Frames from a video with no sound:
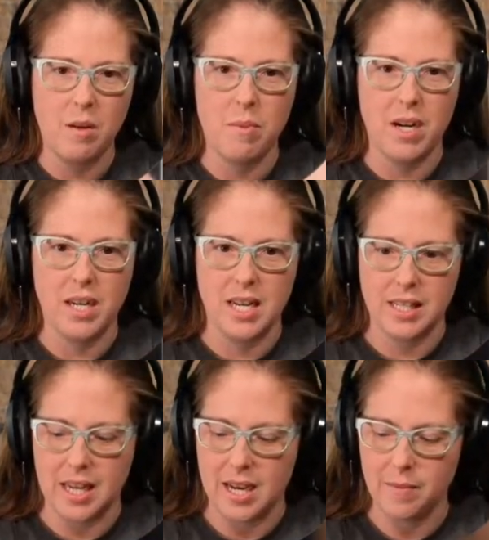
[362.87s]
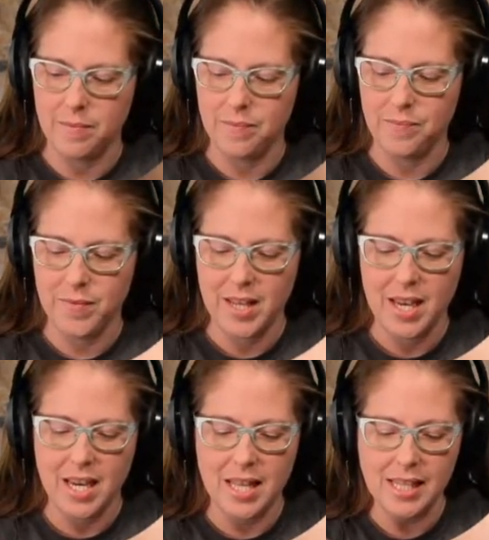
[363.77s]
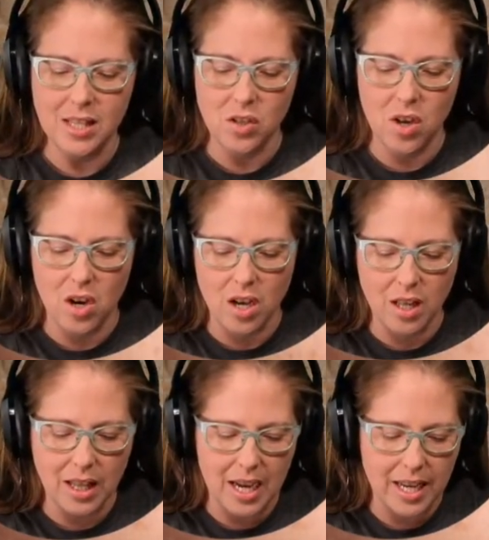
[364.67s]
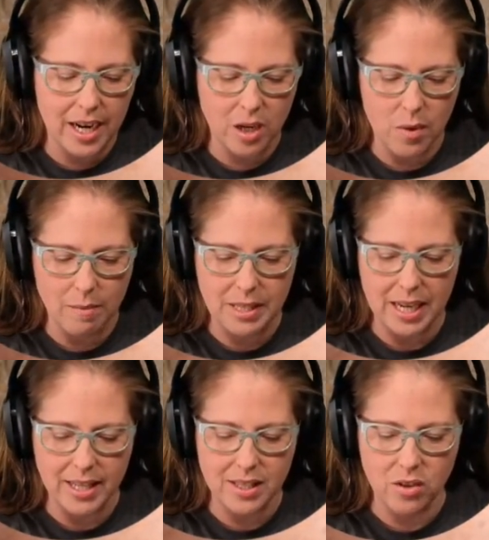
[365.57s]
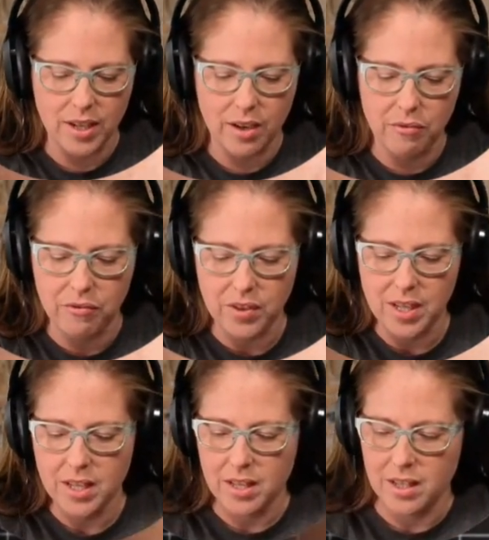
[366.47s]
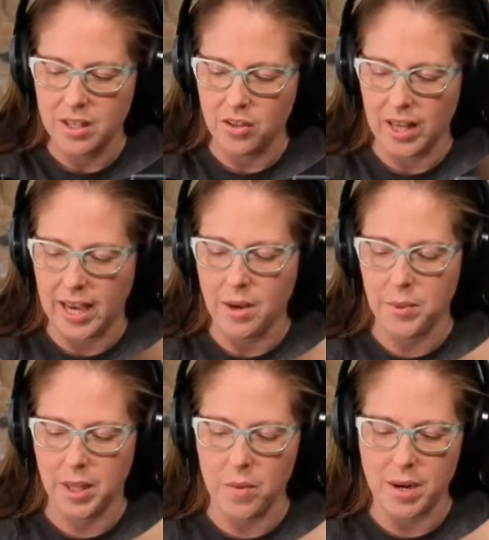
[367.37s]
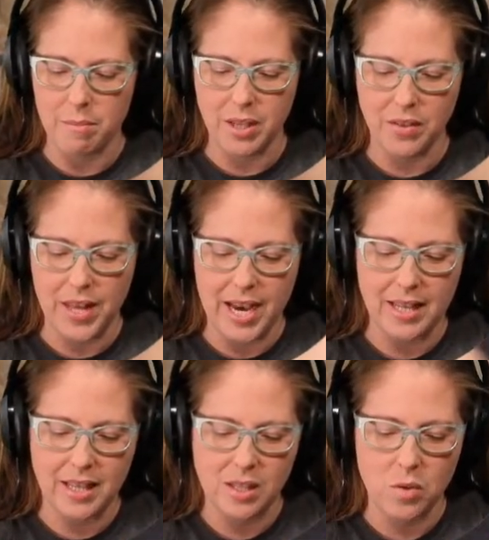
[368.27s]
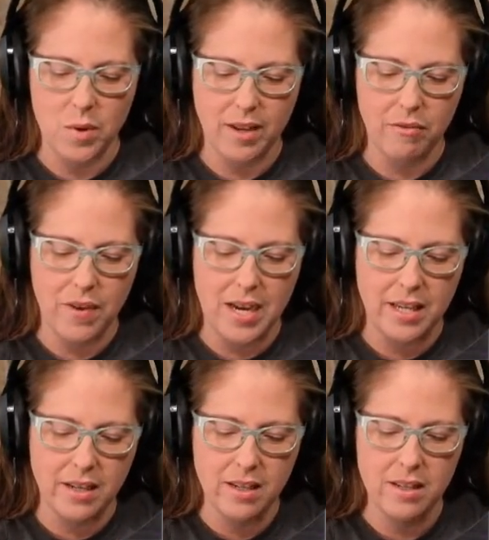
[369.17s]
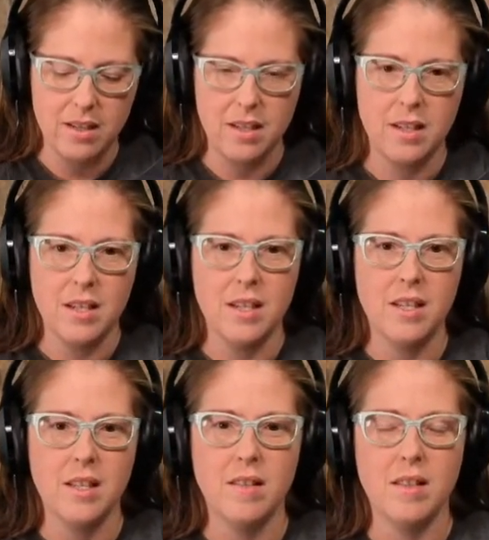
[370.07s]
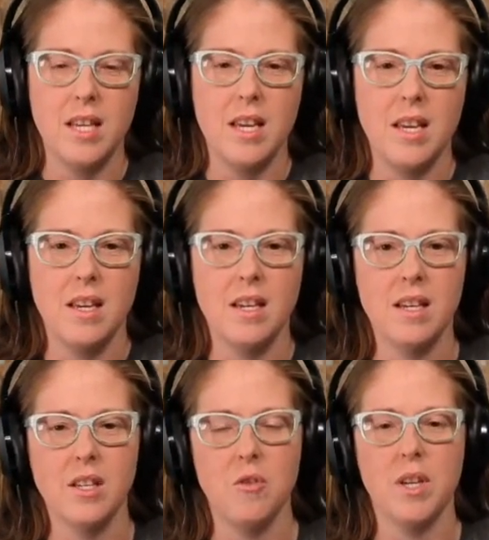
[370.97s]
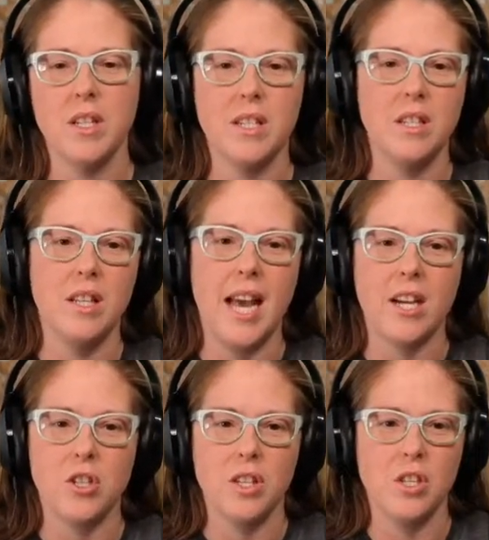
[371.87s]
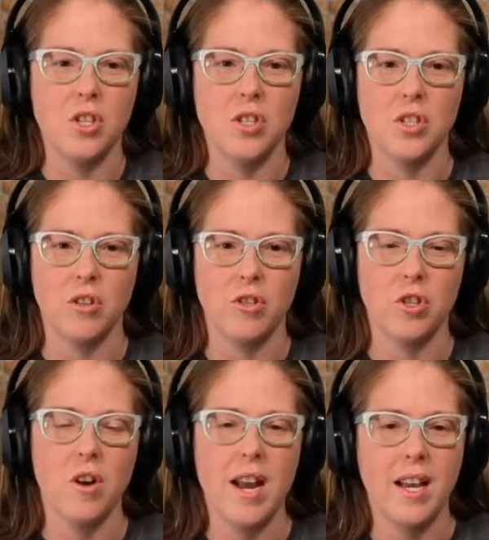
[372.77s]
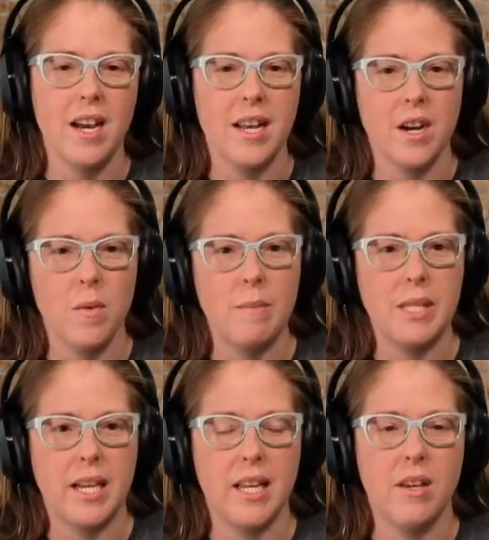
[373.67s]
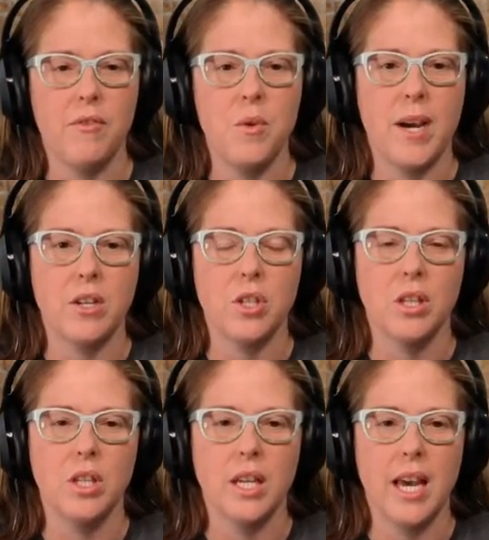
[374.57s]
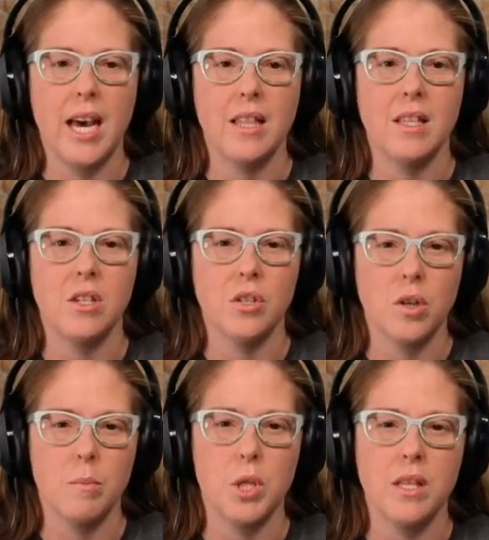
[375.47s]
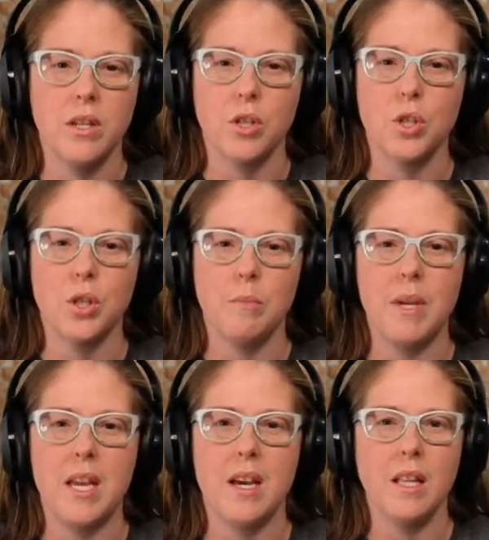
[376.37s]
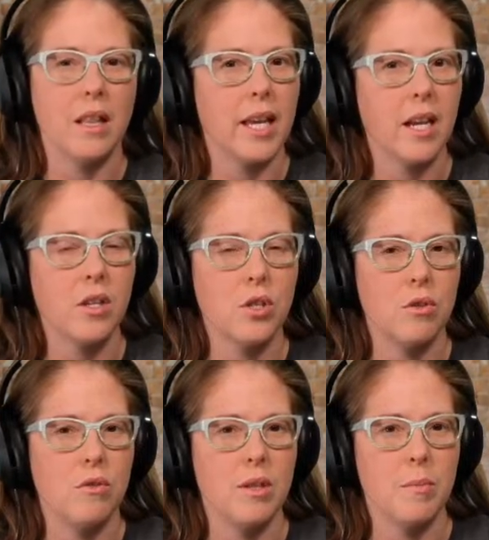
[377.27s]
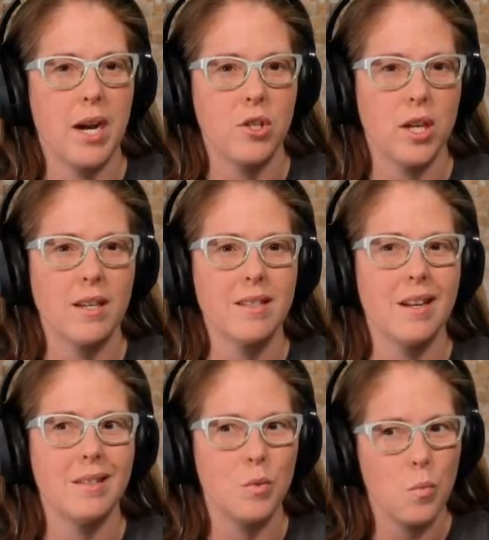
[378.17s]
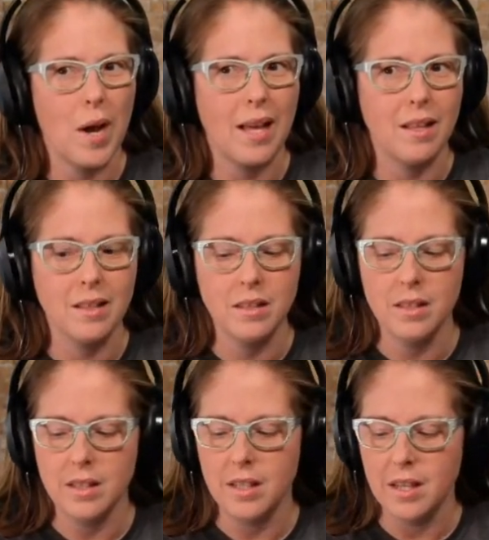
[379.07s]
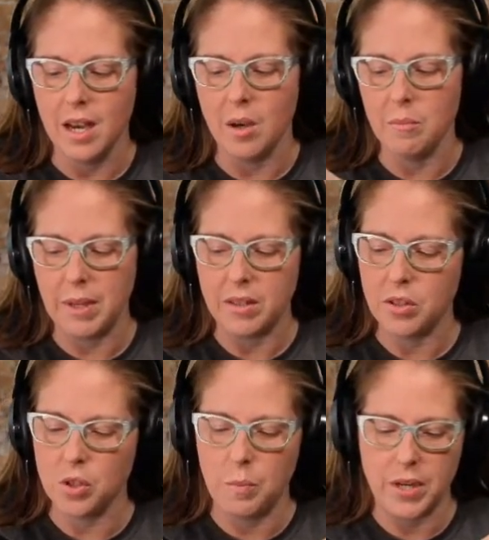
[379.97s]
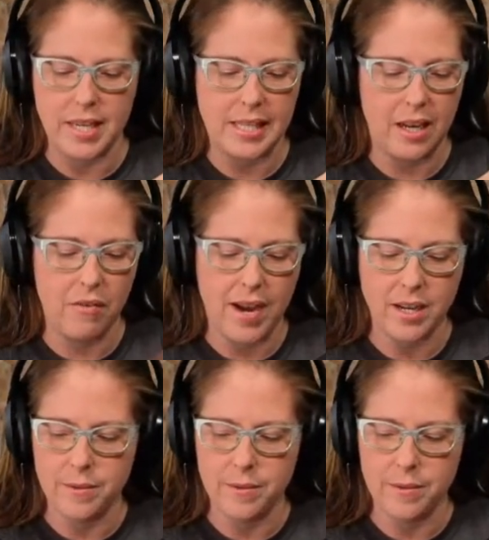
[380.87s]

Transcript: part on top. And this is all on our website, so if you're like, I really want to build that, that's quite fun. You can actually just search crank on our website. If you actually look at the description, there should be a link to the projects as well, but super easy to find.